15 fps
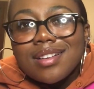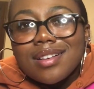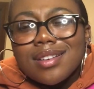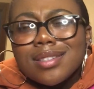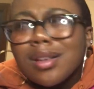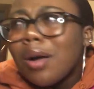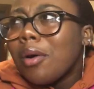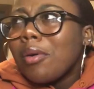
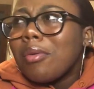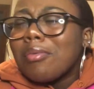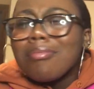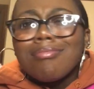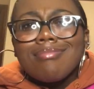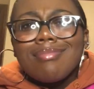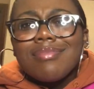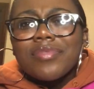So
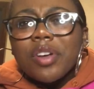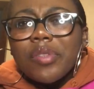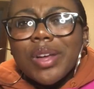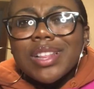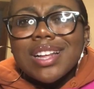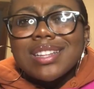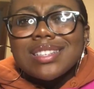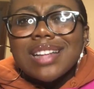don't
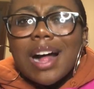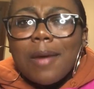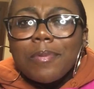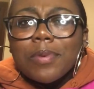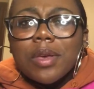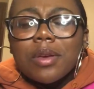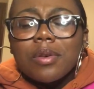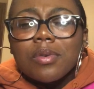let that stop
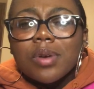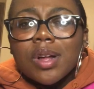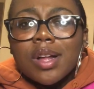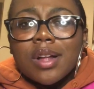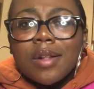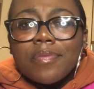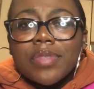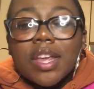you.
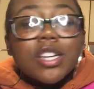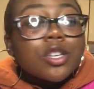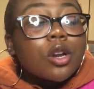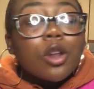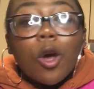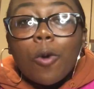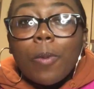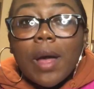Get your
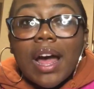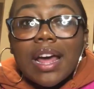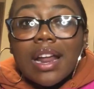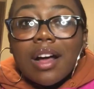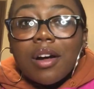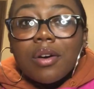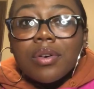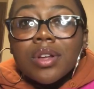notepad
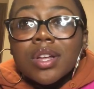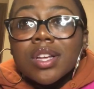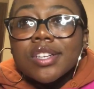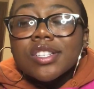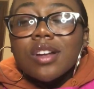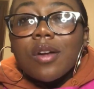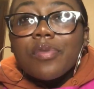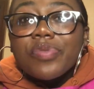out,
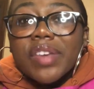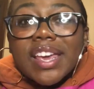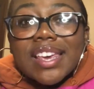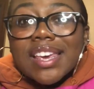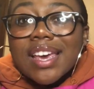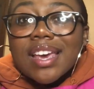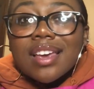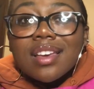start
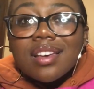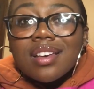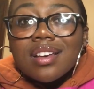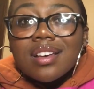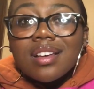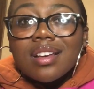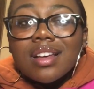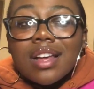thinking,
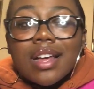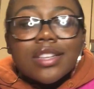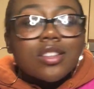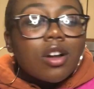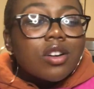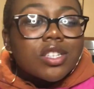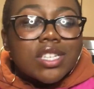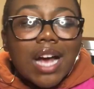
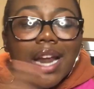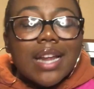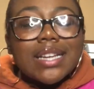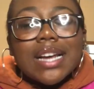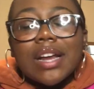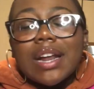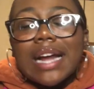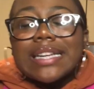start jotting
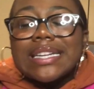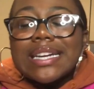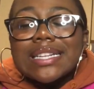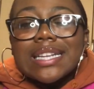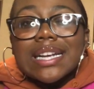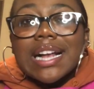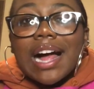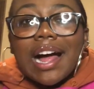down ideas
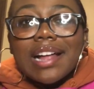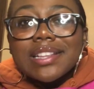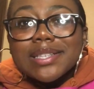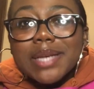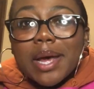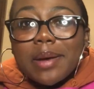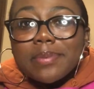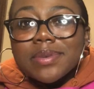and
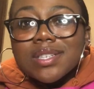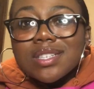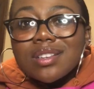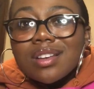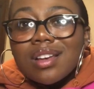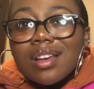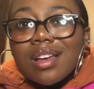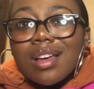concepts,
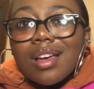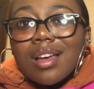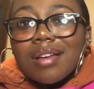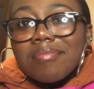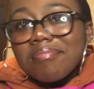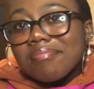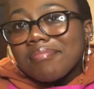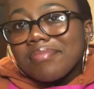
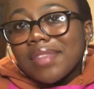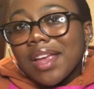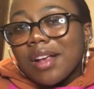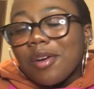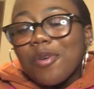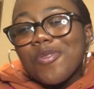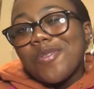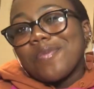and
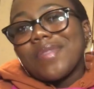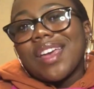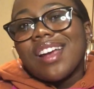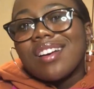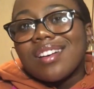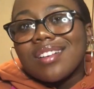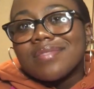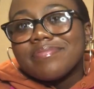go from
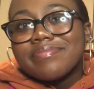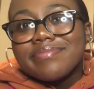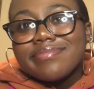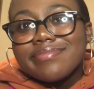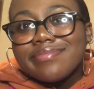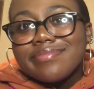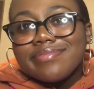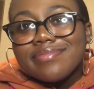there.
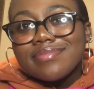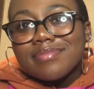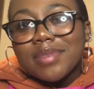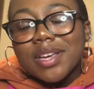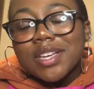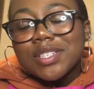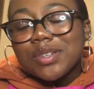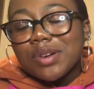
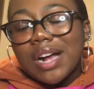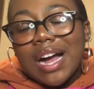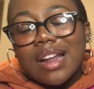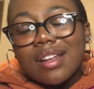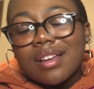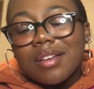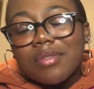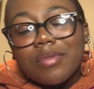Because you got
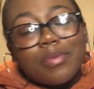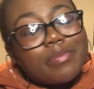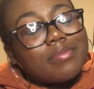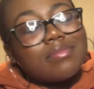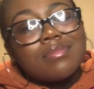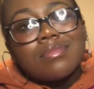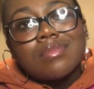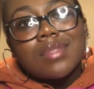it.
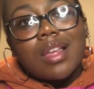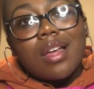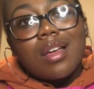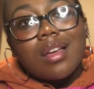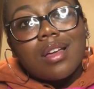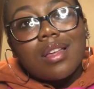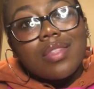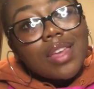
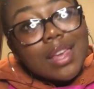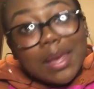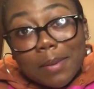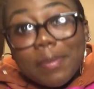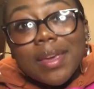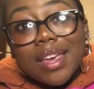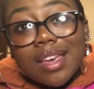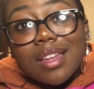Think it,
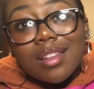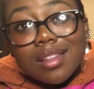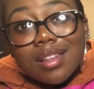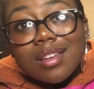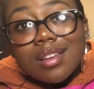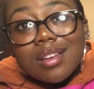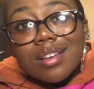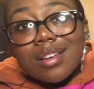be it.
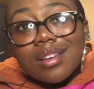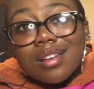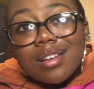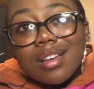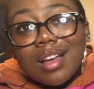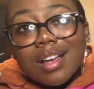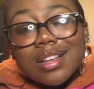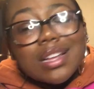
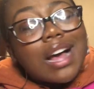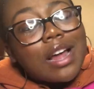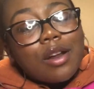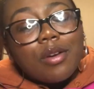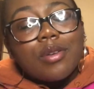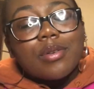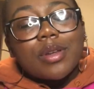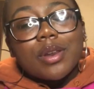I know
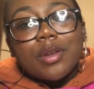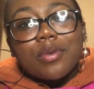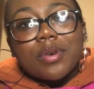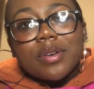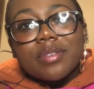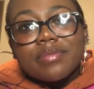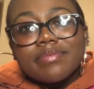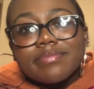you can do
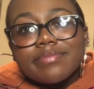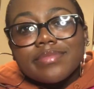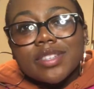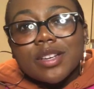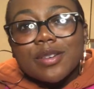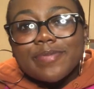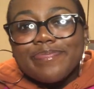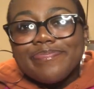it. So